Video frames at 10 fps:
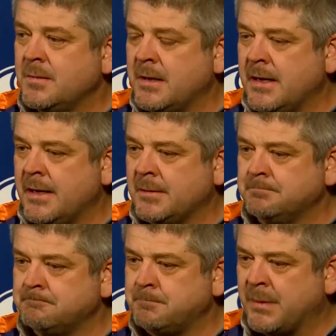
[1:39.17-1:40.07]

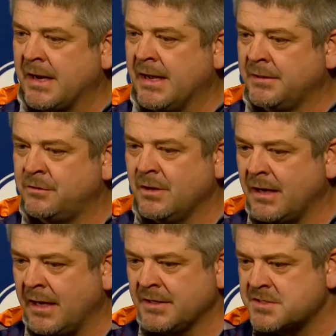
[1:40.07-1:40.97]
But
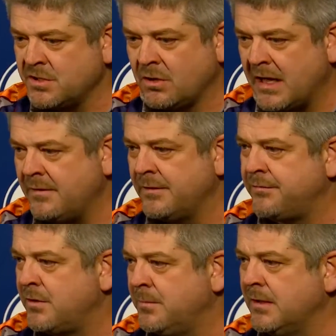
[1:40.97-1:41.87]
I still have a
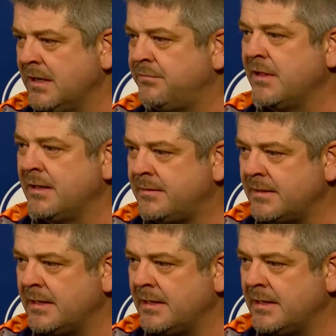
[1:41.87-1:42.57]
firm belief that